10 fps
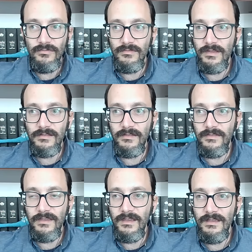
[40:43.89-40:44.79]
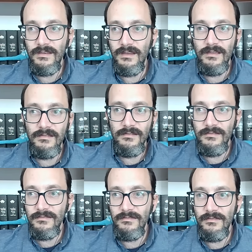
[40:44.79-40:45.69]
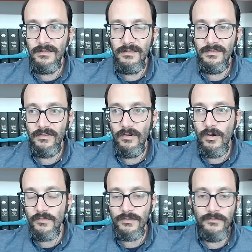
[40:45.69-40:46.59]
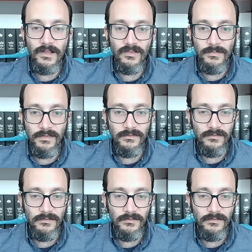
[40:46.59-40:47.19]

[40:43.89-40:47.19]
like, let's say in it, into overdevelopment.